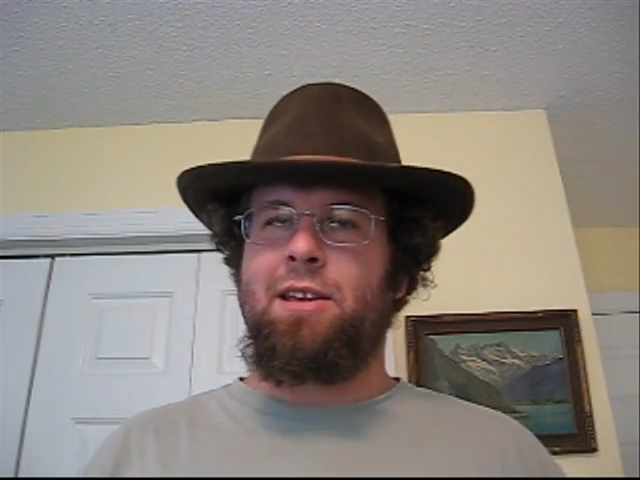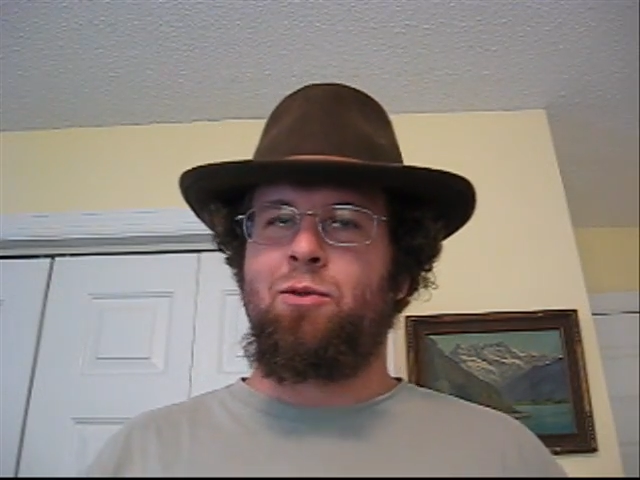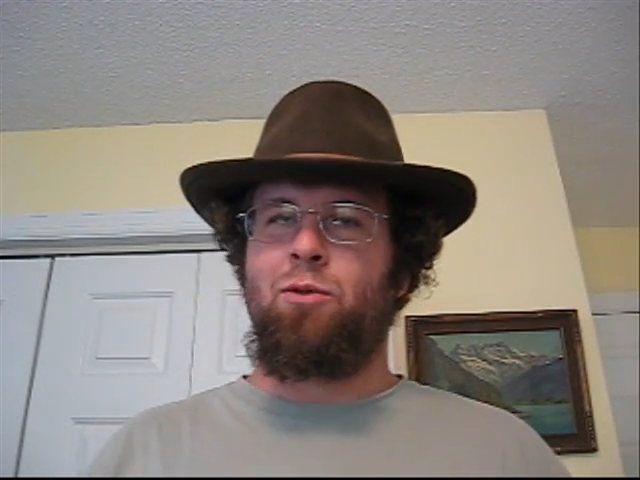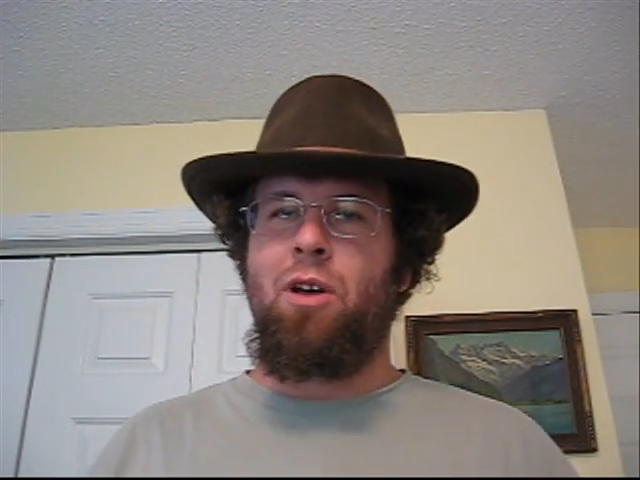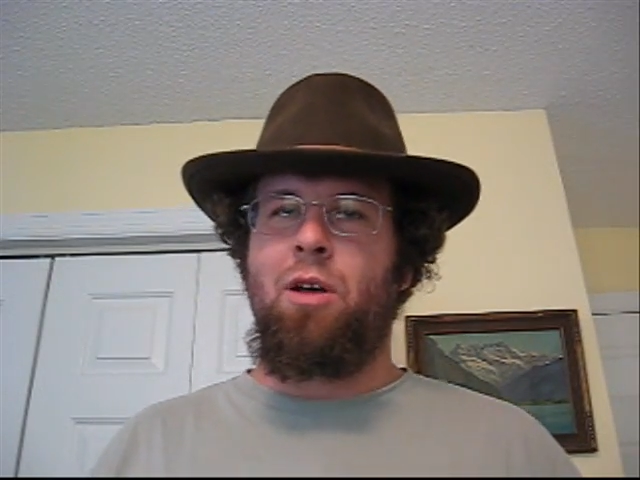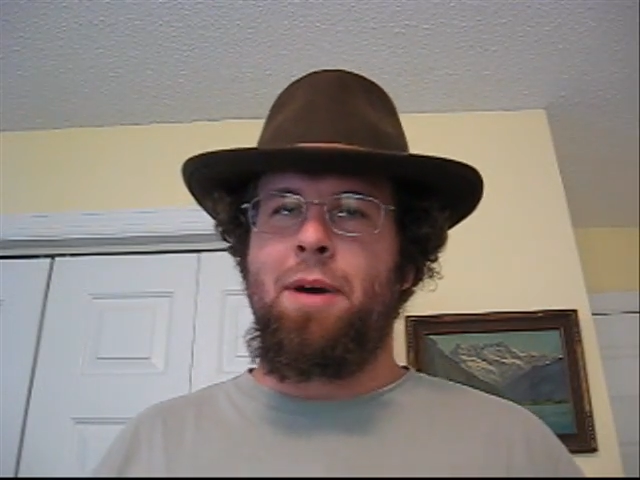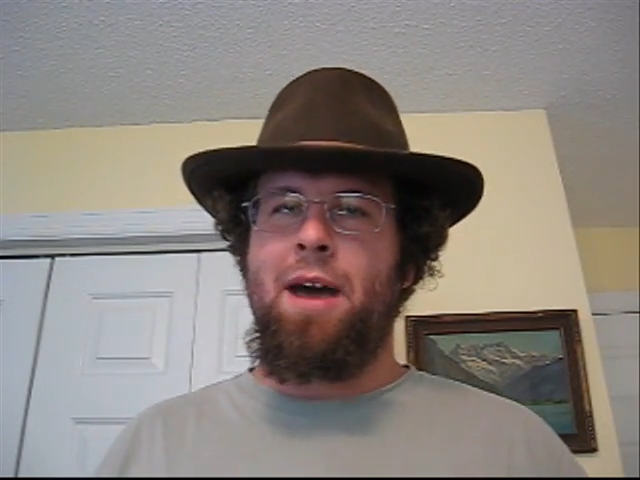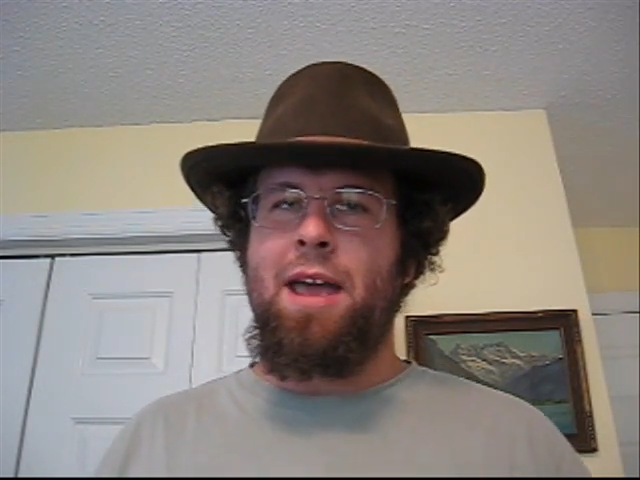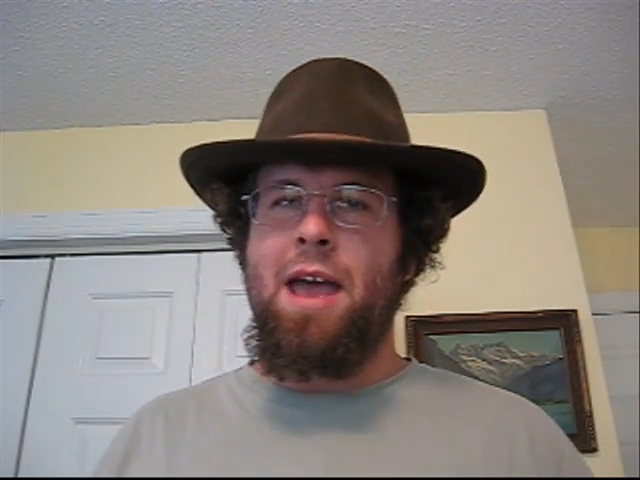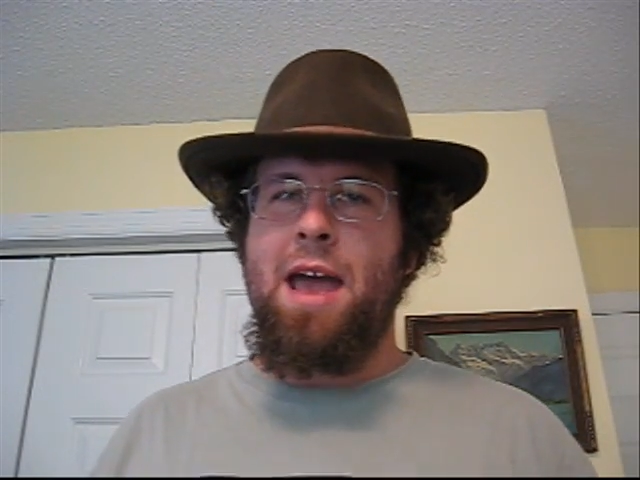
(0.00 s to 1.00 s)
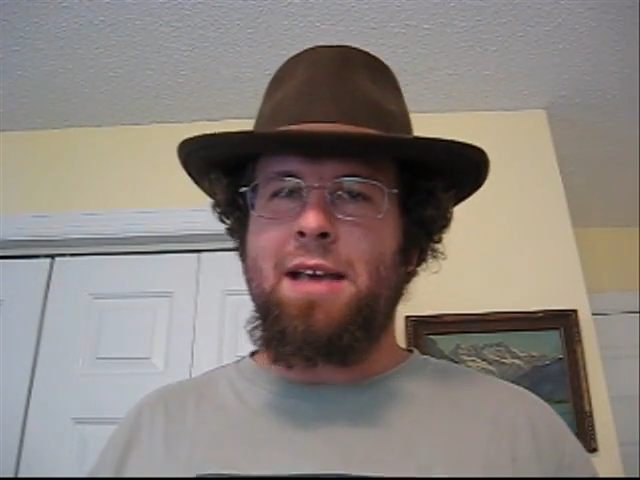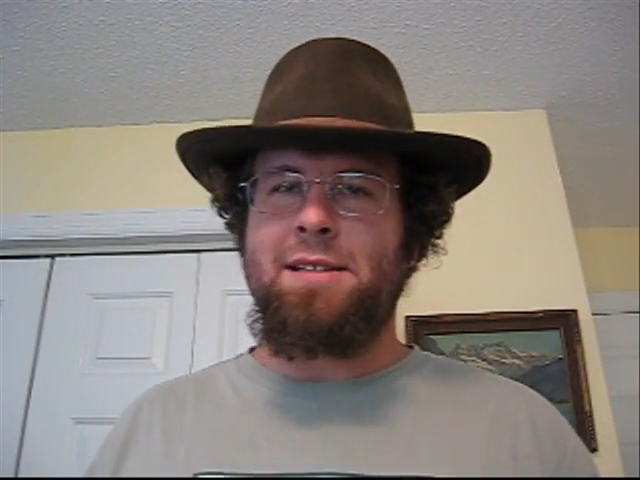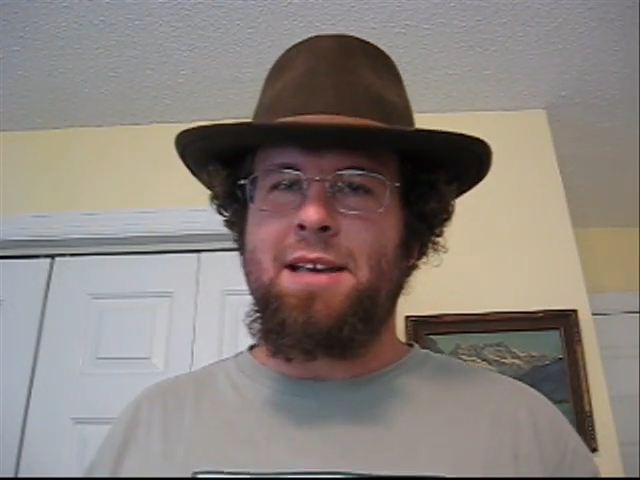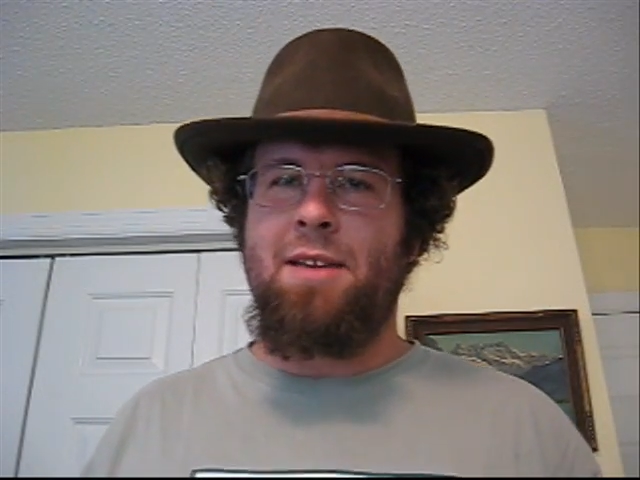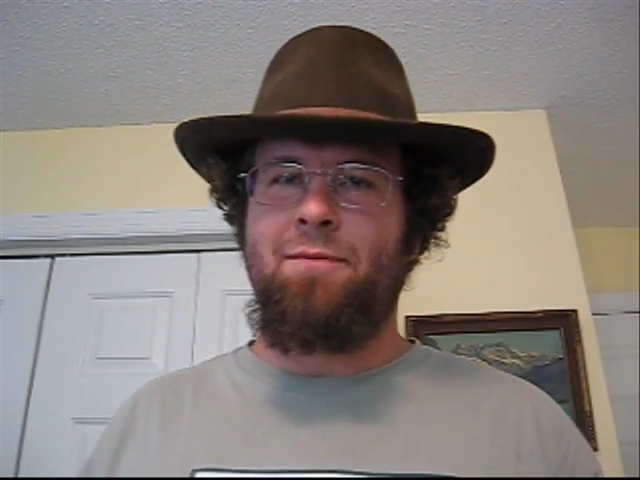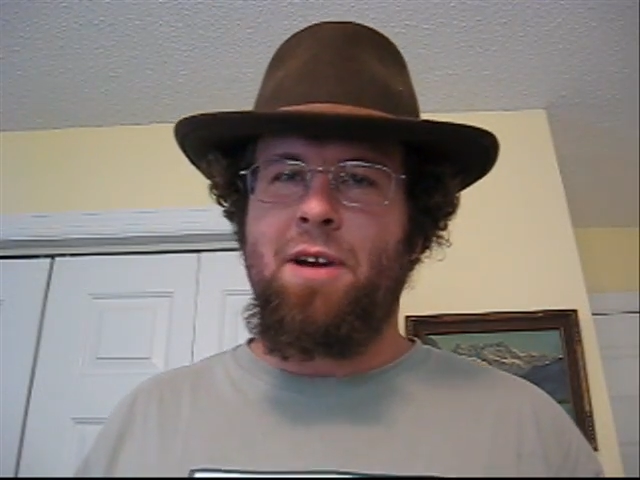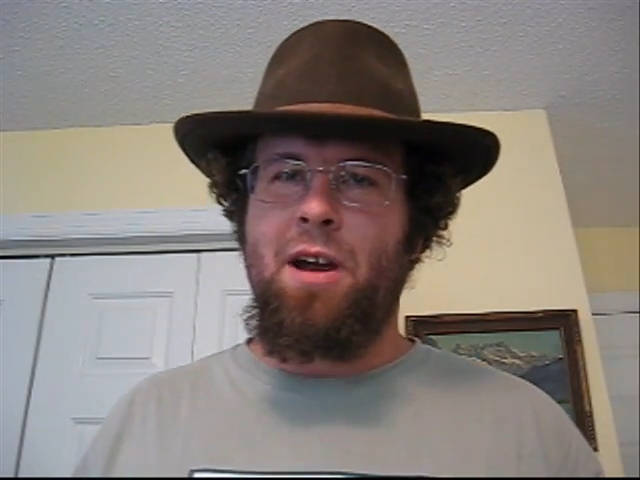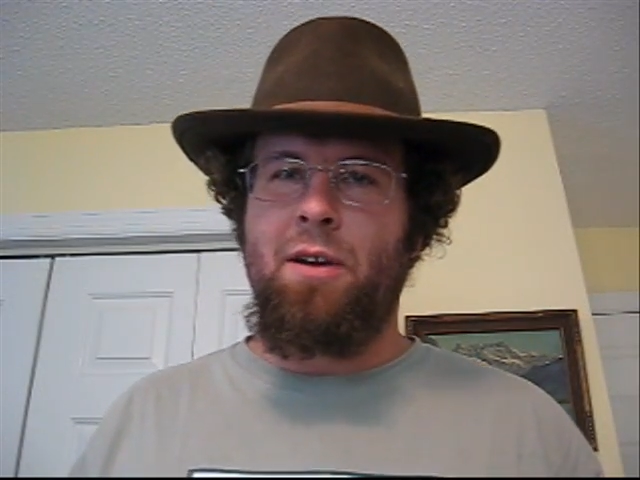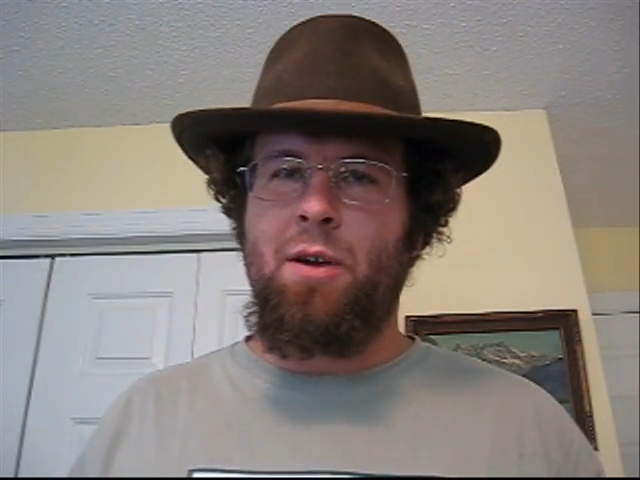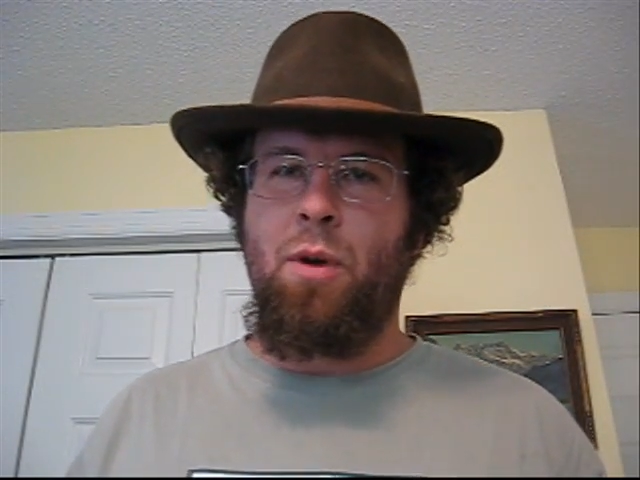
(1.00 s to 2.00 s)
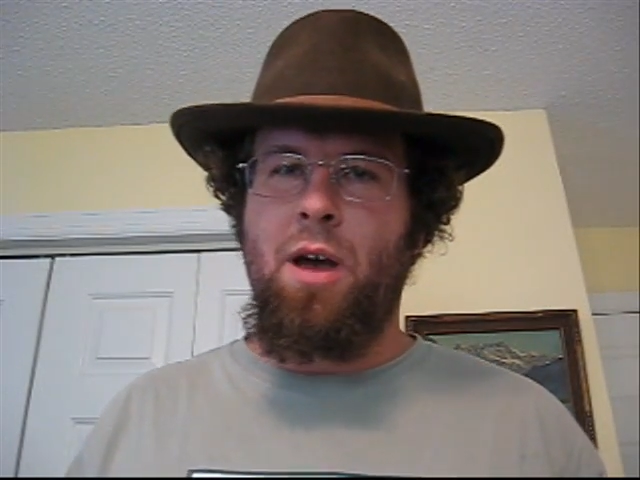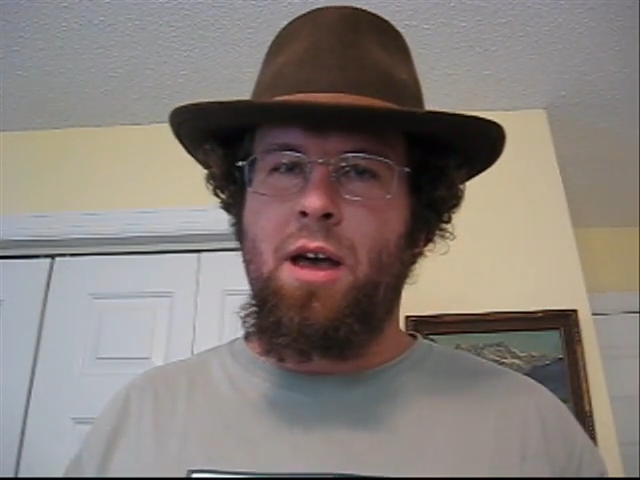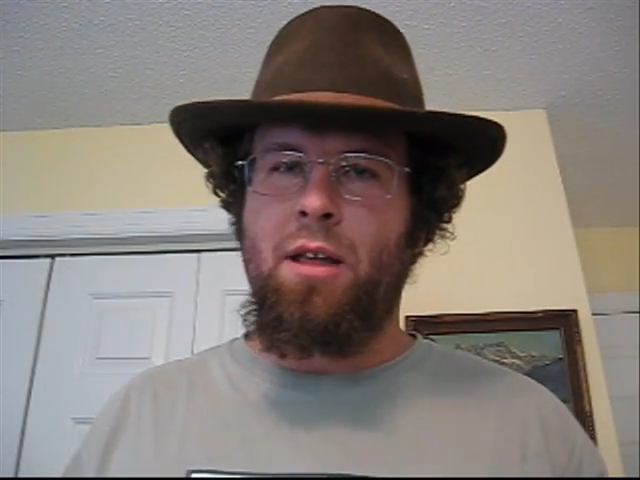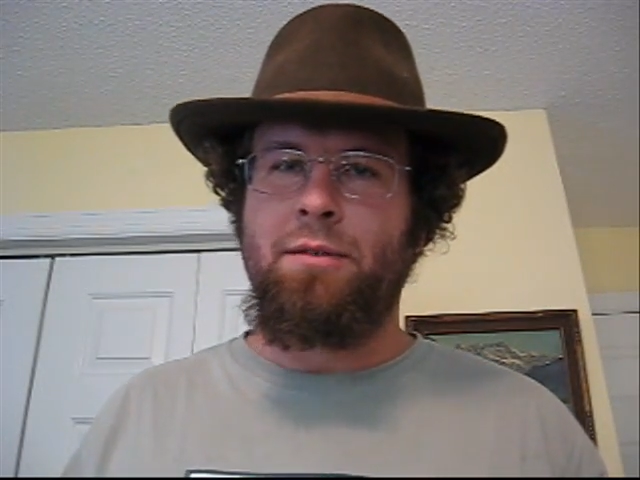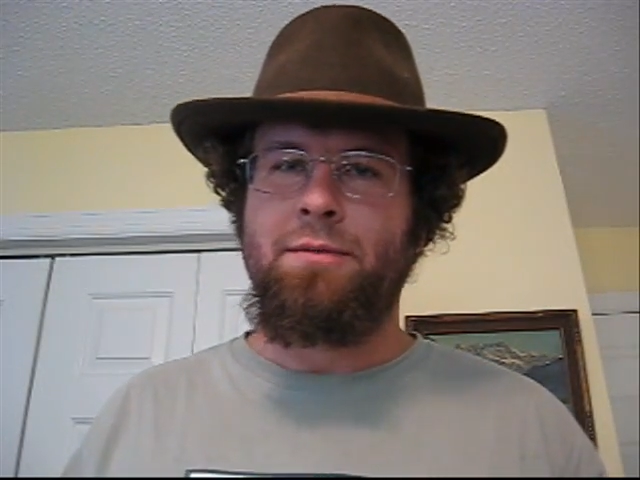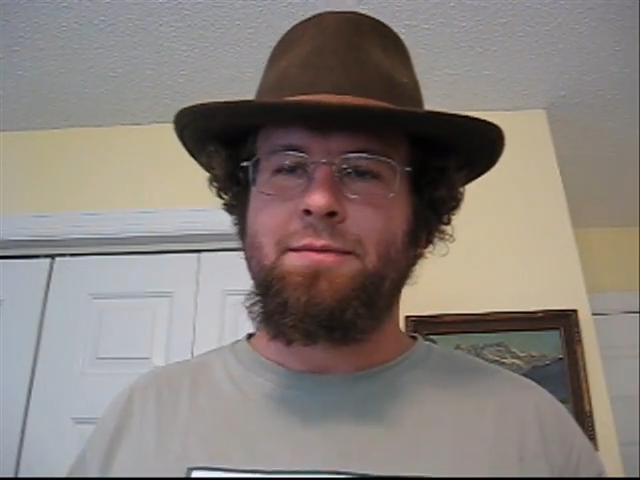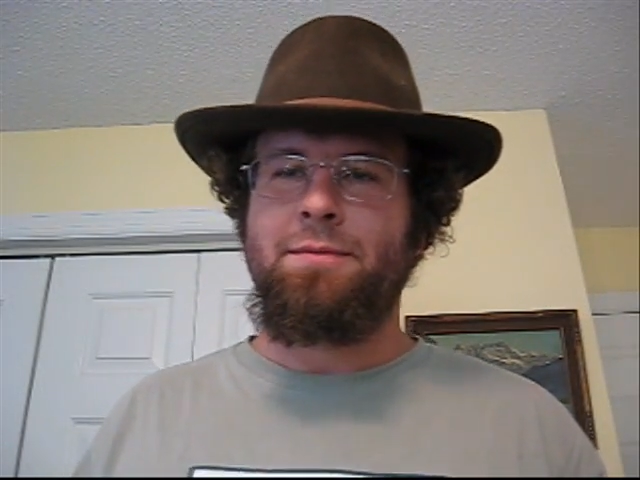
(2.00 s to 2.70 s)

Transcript: control my accent very well.